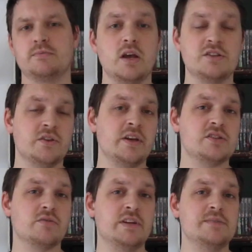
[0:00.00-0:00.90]
And so that's
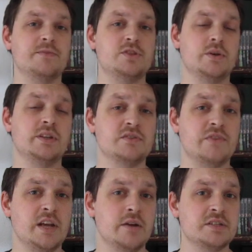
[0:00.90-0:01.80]
the reason for doing this
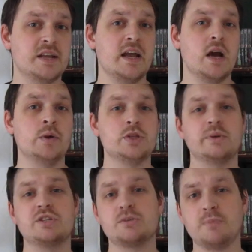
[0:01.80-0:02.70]
video today. I want to
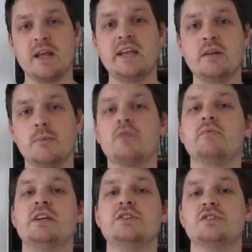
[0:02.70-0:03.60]
explain my
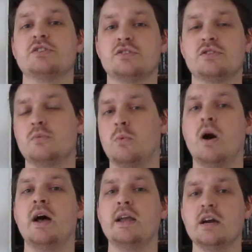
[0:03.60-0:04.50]
reasons as to
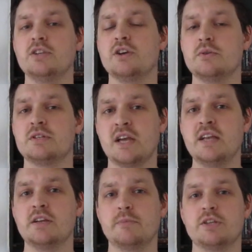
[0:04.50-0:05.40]
why I don't take
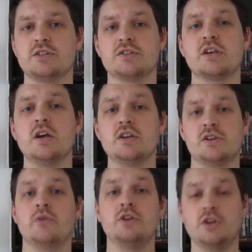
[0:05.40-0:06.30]
commissions,
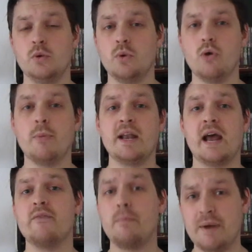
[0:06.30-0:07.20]
so that you all might
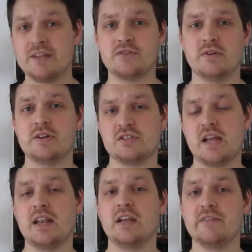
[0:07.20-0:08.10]
have a better
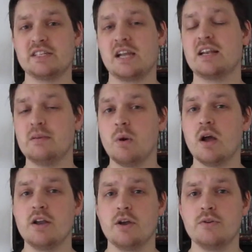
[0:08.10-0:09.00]
understanding of exactly
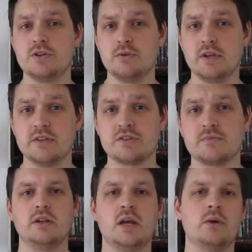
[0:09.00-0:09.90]
why I don't do this.
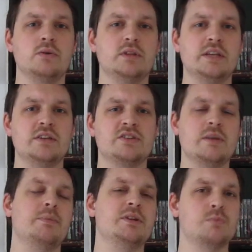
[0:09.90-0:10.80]
Now, the
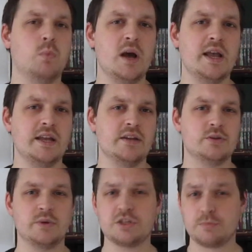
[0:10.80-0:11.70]
simplest way to
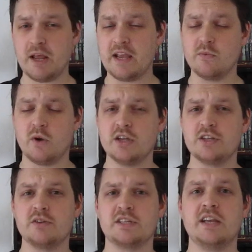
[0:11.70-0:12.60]
explain why I
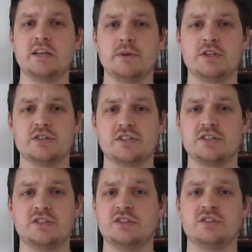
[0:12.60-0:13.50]
don't take commissions is
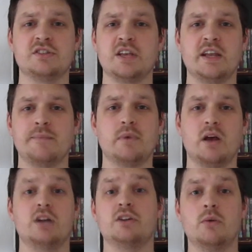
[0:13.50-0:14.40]
just to say
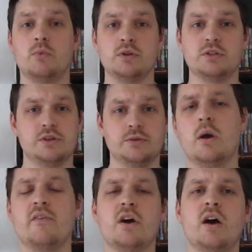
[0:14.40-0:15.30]
I don't want to.
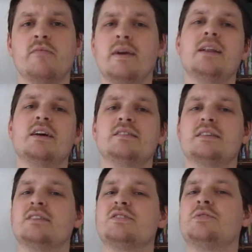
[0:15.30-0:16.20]
However, I realise that
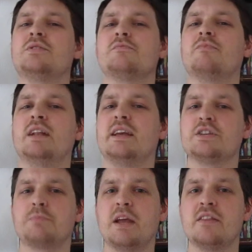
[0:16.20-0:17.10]
that still doesn't really
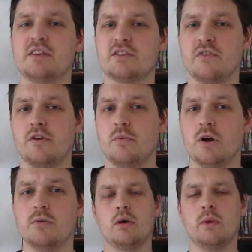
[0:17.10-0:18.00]
explain things very
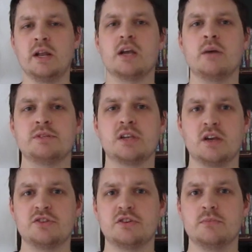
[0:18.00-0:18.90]
well. When it comes to
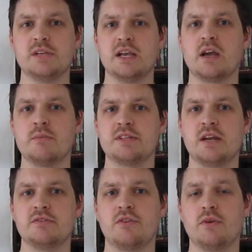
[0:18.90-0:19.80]
customs, it comes
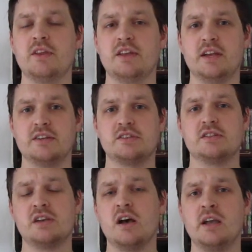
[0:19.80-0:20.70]
down to three things:
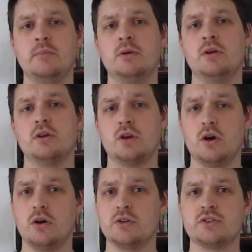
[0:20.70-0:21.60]
time,
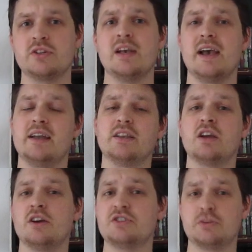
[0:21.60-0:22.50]
cost, and
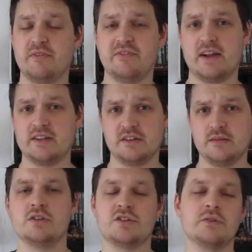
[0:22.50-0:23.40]
customer factor.
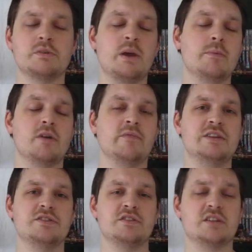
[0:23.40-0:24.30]
And so to make my
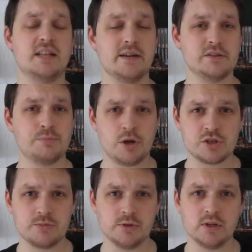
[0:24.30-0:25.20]
reasons as clear as
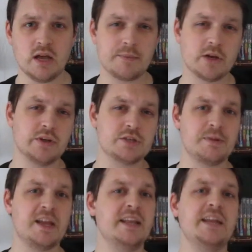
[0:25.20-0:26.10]
possible, I'm going to
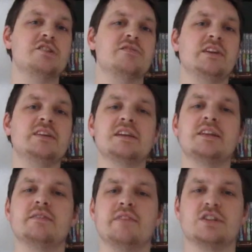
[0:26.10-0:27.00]
explain each of these
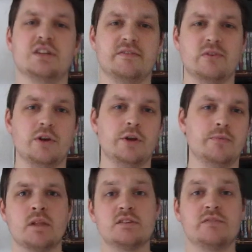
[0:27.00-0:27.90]
individually for you.
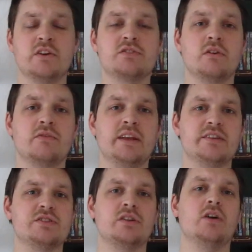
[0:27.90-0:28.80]
So first off, let's
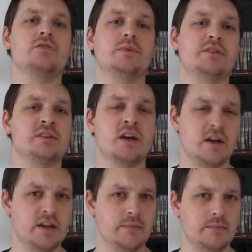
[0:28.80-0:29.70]
start with
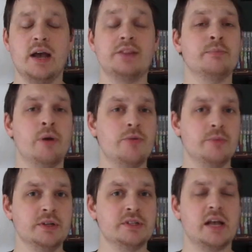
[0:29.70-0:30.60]
time. At the
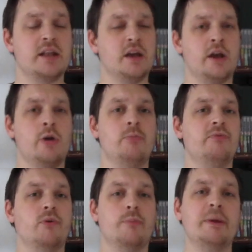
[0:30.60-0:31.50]
moment, and I hope
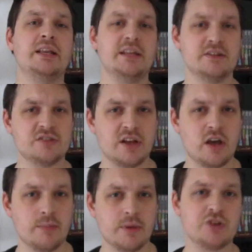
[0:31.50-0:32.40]
for many years to
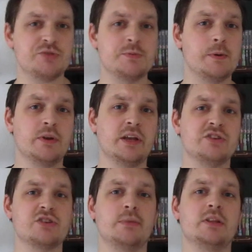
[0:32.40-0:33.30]
come, customs building is
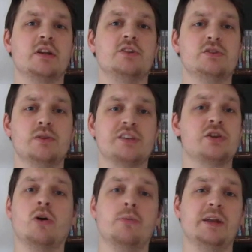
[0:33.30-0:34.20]
something that I do as a
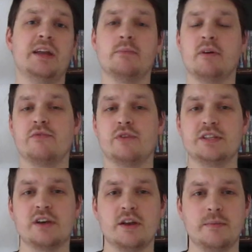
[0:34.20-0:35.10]
hobby in my free time.